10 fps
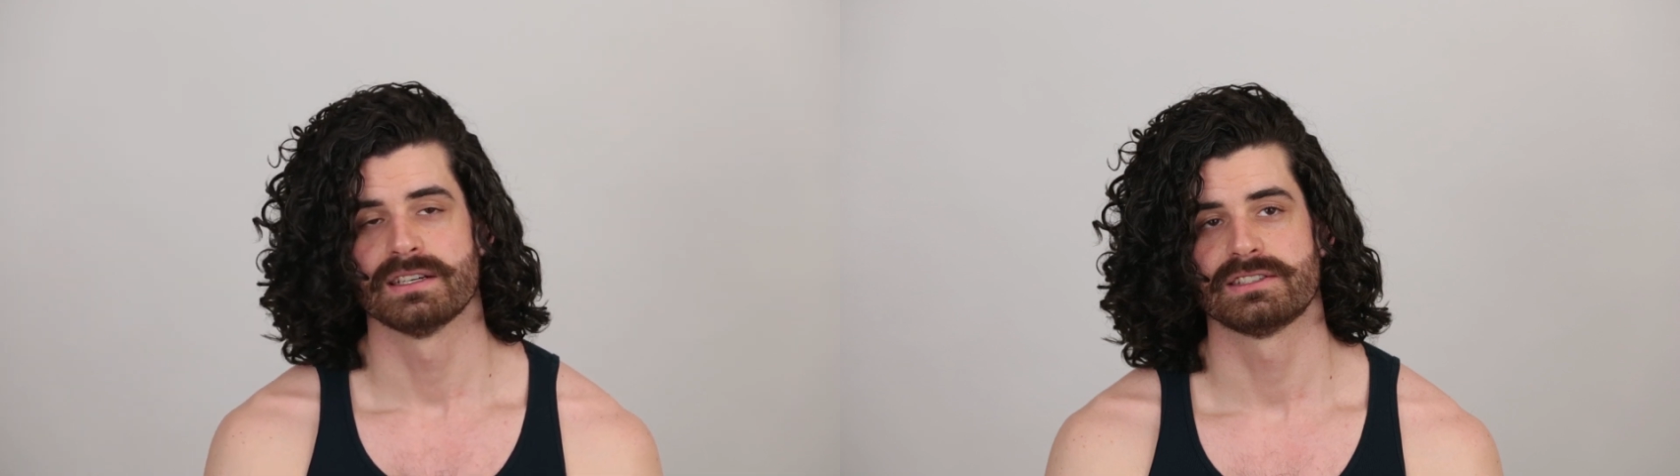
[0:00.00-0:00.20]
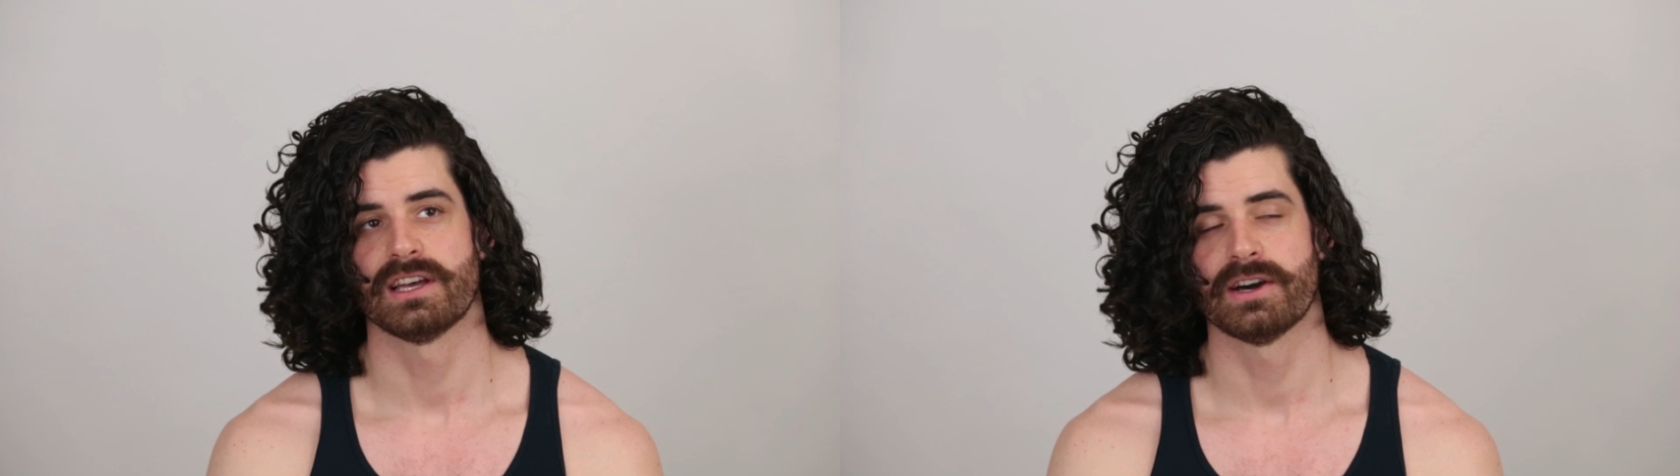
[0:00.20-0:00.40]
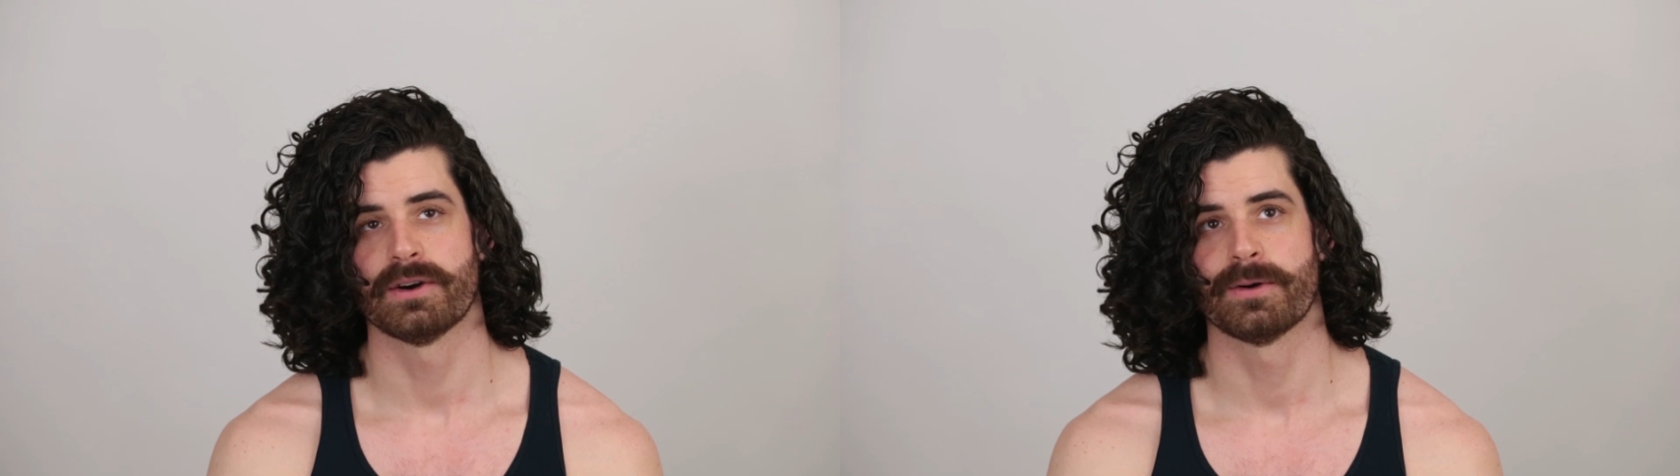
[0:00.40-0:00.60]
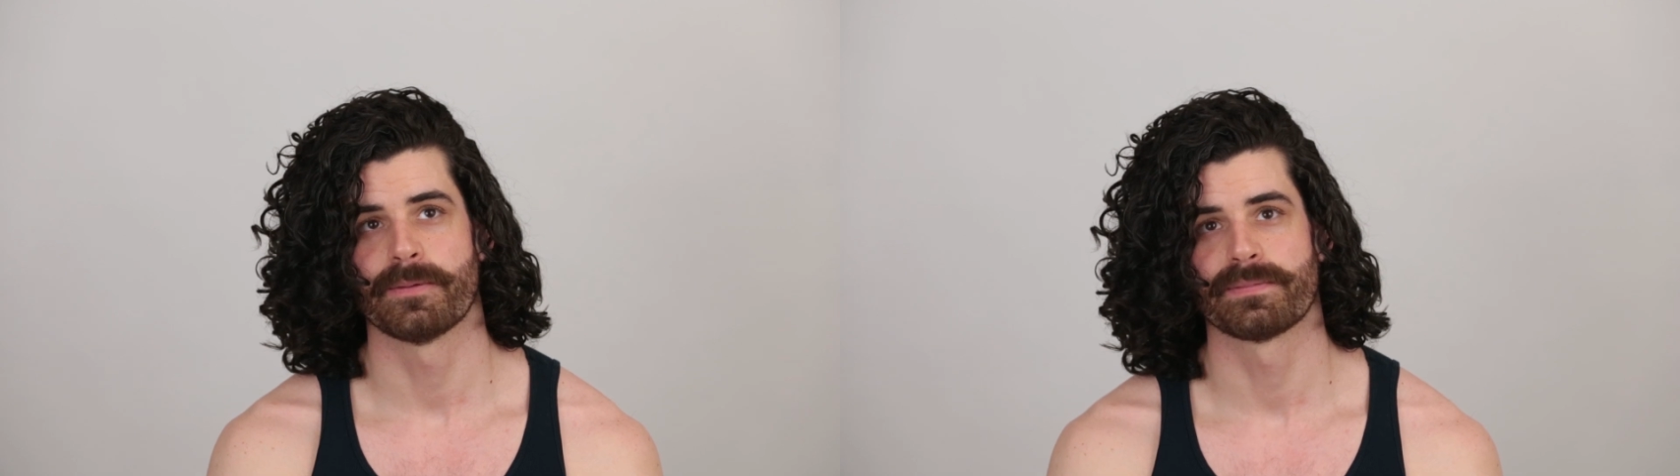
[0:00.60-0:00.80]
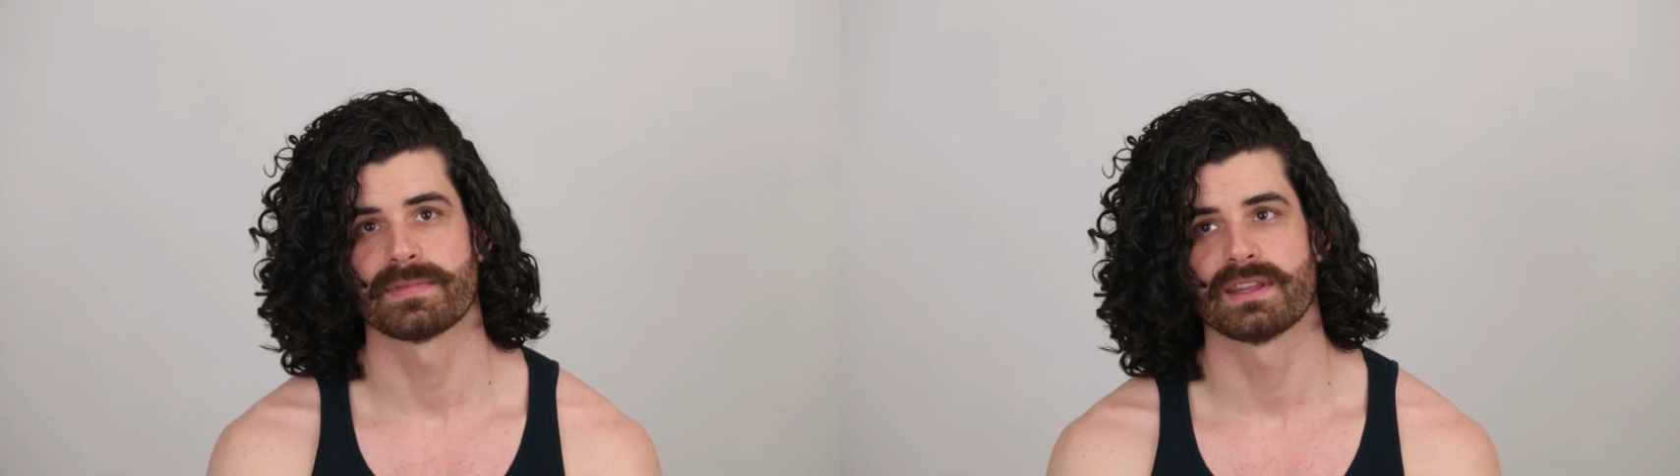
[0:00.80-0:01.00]

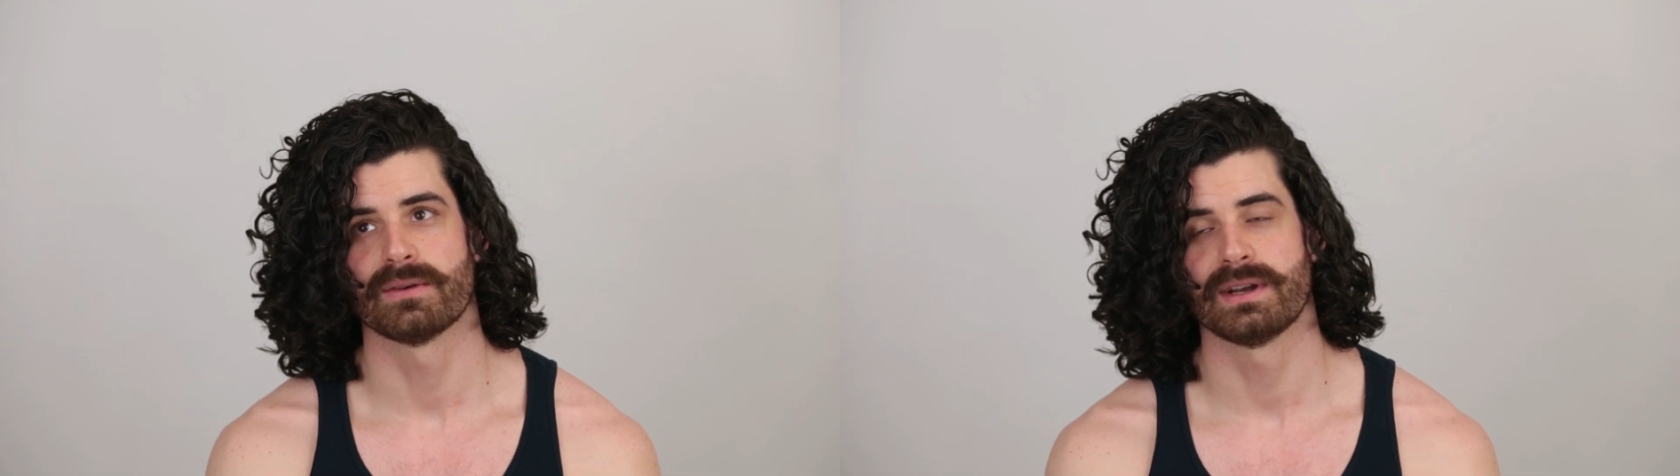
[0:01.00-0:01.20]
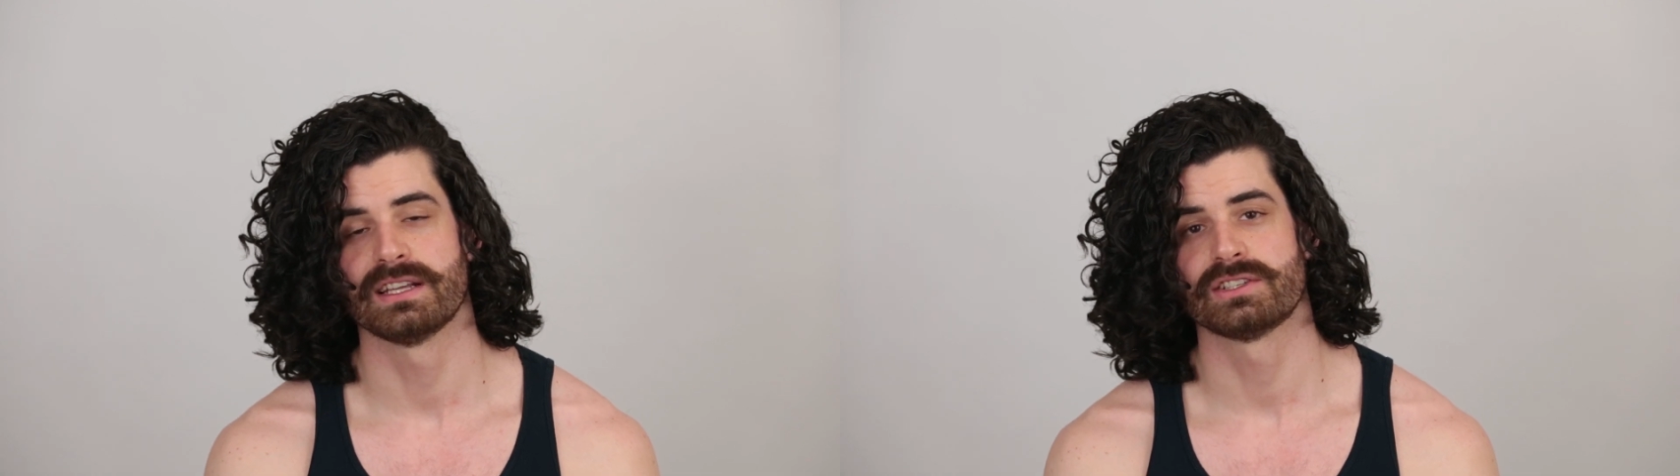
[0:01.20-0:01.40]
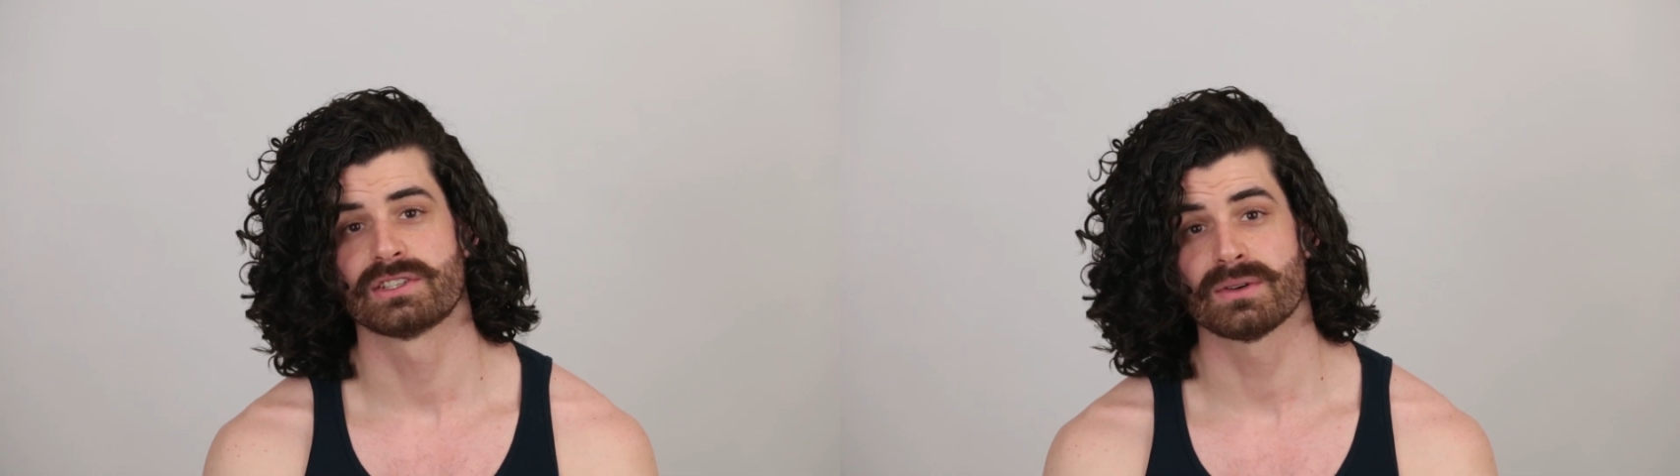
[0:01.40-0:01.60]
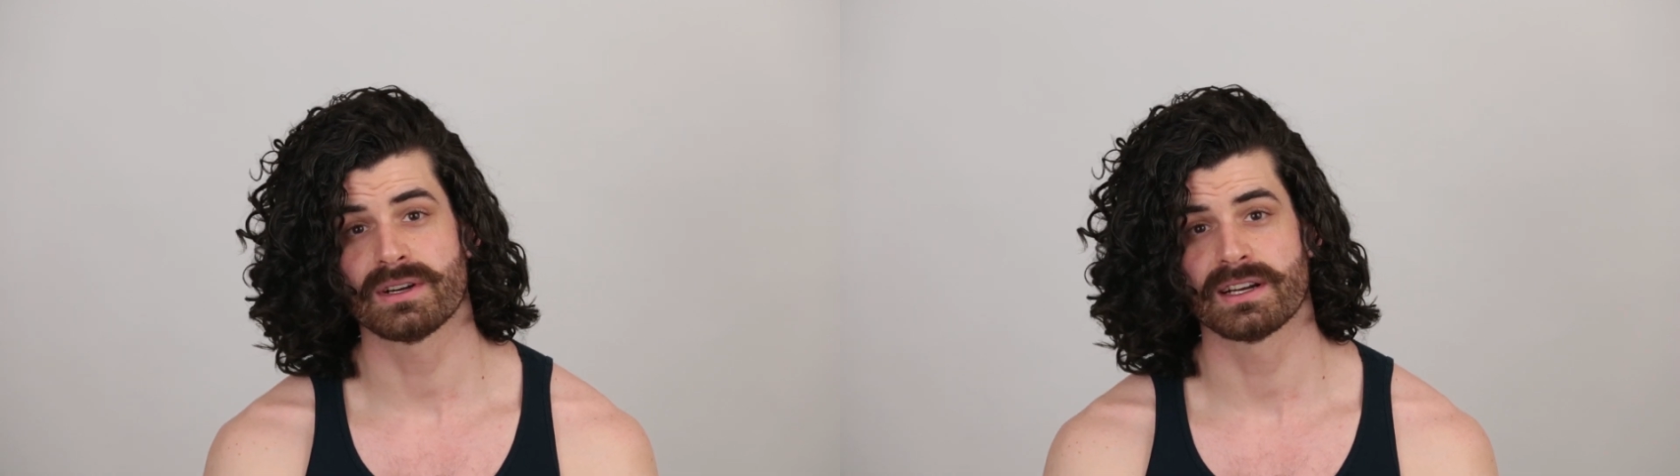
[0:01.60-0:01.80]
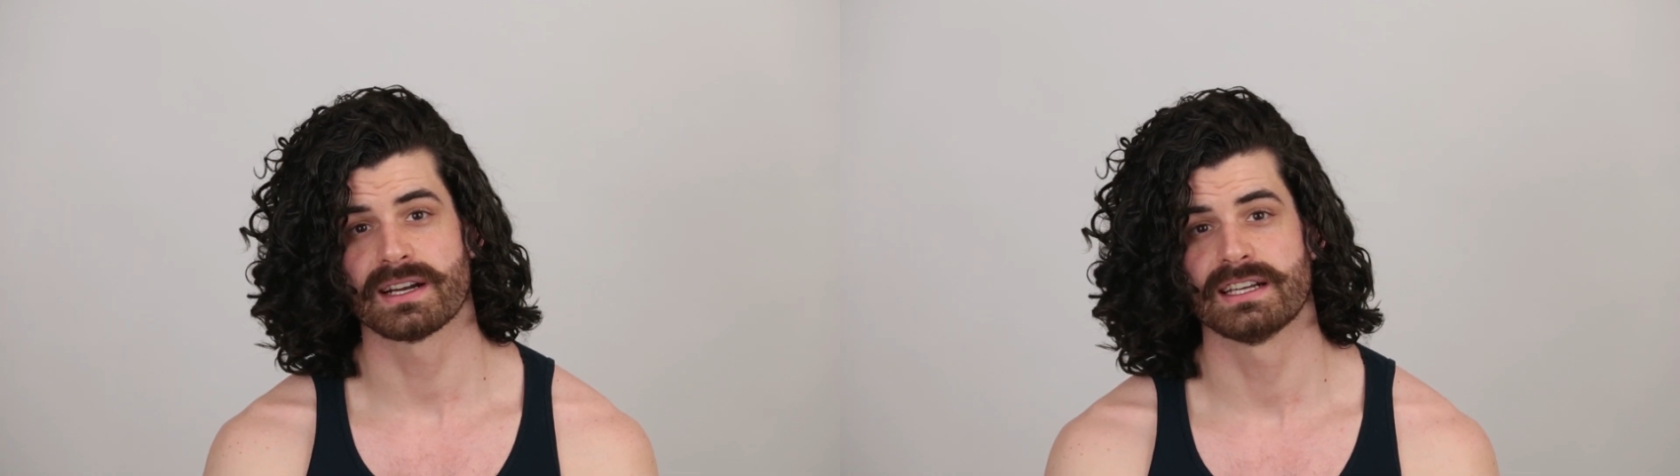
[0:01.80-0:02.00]
So when it's short,